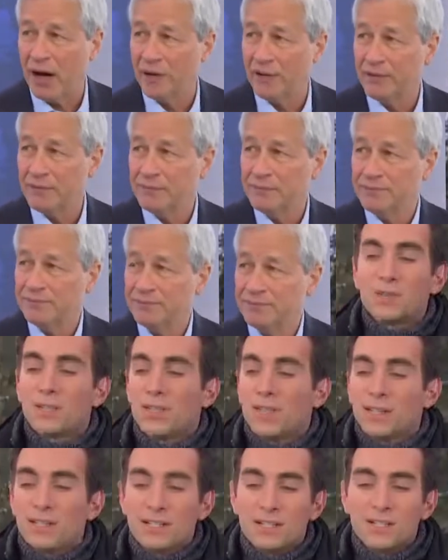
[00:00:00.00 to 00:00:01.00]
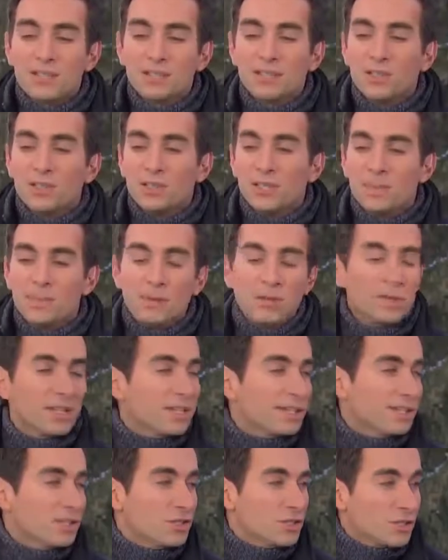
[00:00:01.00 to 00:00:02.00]
in a country that is clearly
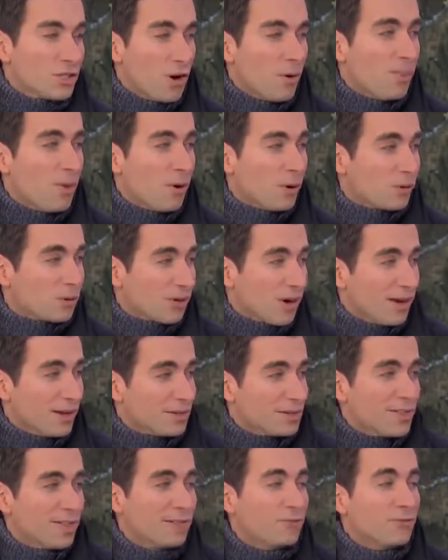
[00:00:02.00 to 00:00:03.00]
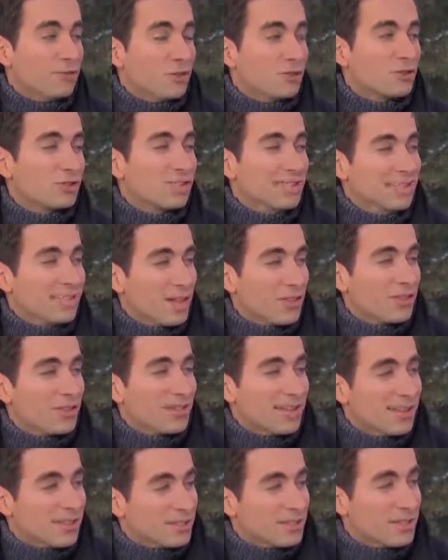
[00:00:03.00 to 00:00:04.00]
politically so polarized that virtually
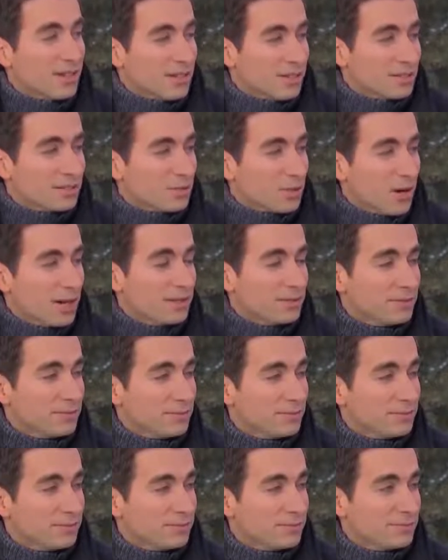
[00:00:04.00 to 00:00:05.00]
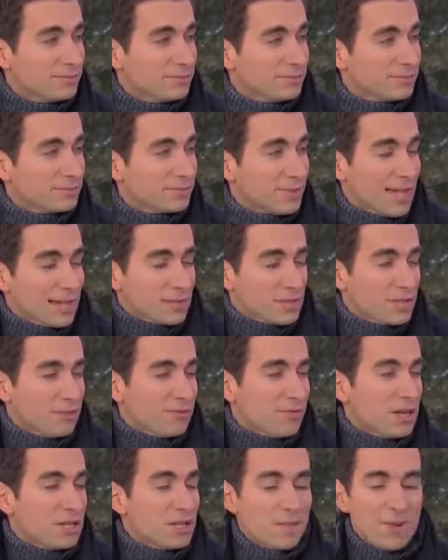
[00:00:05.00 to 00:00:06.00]
nothing gets done? Right? I mean, that's the
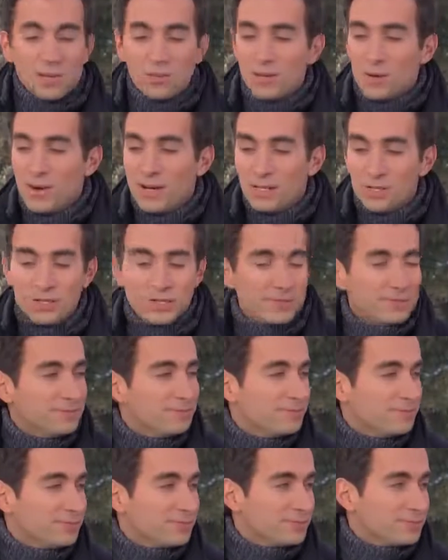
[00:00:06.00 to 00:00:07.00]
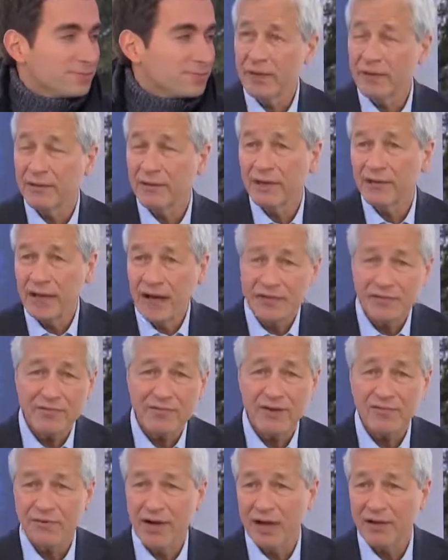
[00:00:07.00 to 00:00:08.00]
fundamental question. Well, they've
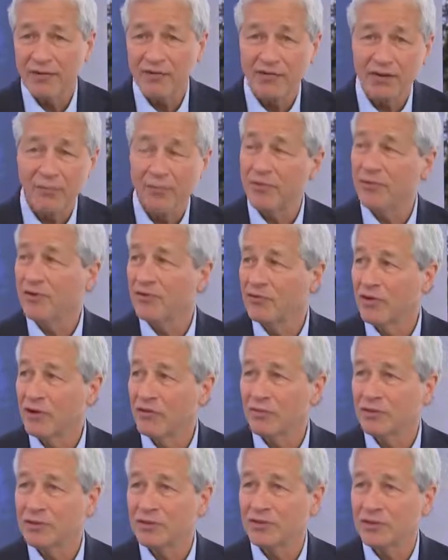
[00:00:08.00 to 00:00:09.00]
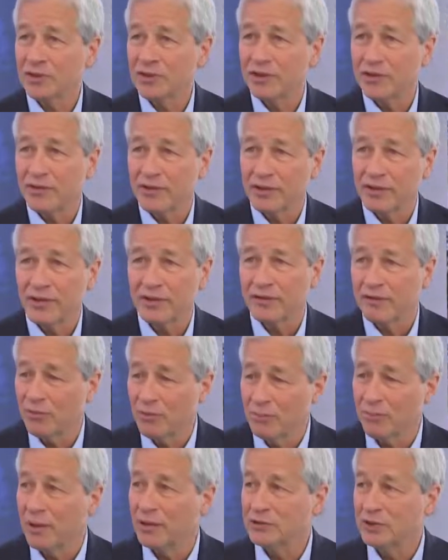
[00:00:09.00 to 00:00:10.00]
gotten some things done recently. They did do a
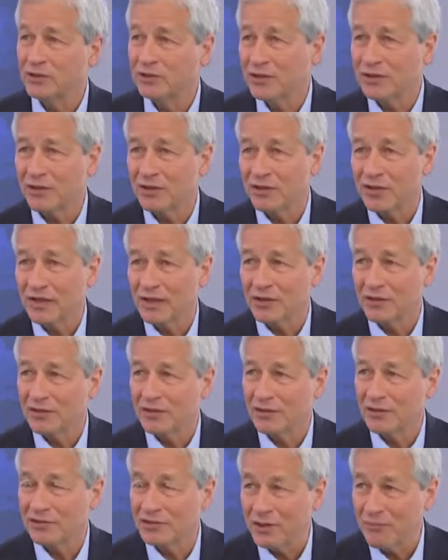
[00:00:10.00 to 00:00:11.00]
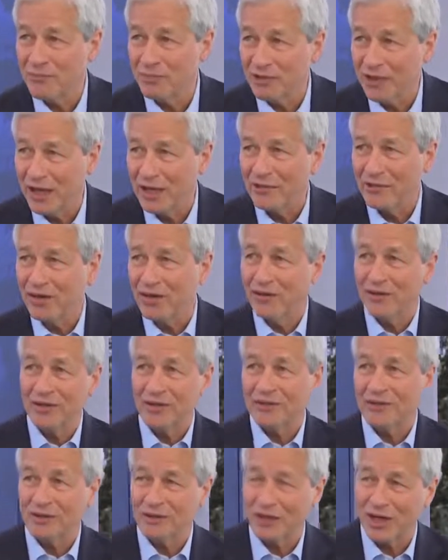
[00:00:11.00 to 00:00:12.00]
budget deal. They got USMCA done. They
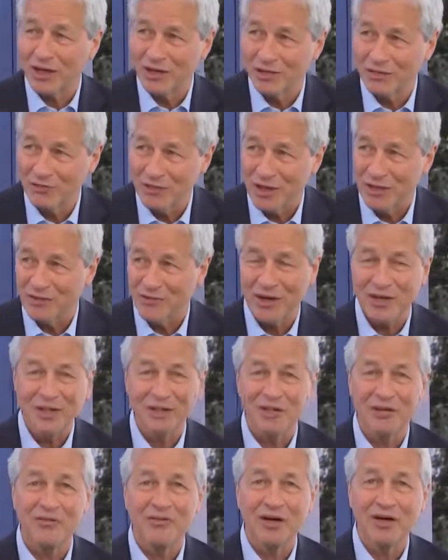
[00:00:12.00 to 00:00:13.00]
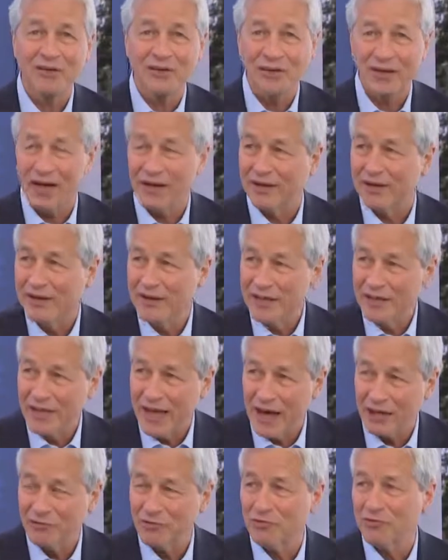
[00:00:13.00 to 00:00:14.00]
got the China trade deal done. They got
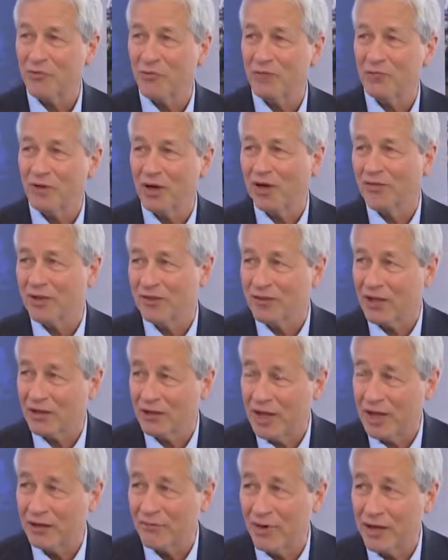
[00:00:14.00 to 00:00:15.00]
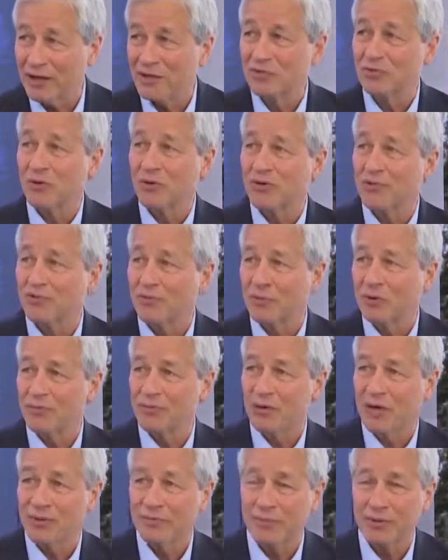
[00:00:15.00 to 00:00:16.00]
tax reform done. They've got a lot of regulatory reform
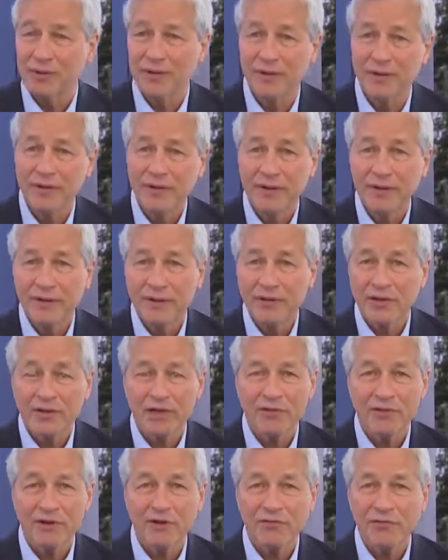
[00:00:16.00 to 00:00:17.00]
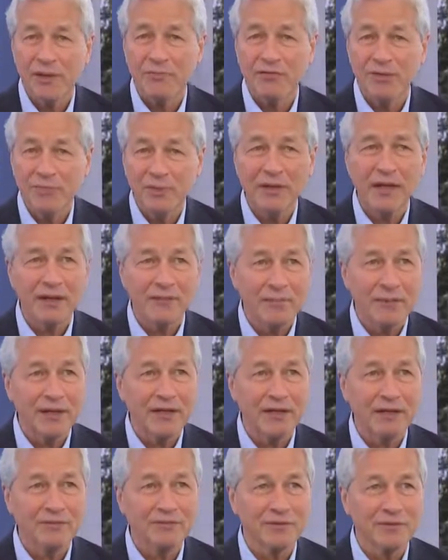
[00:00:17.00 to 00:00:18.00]
done. But look, if up to me, I'd make
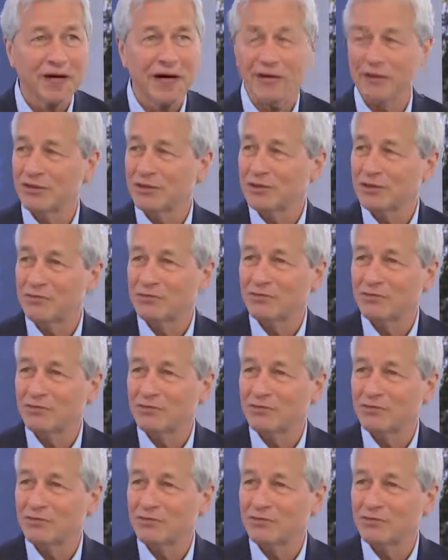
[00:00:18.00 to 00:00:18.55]
Congress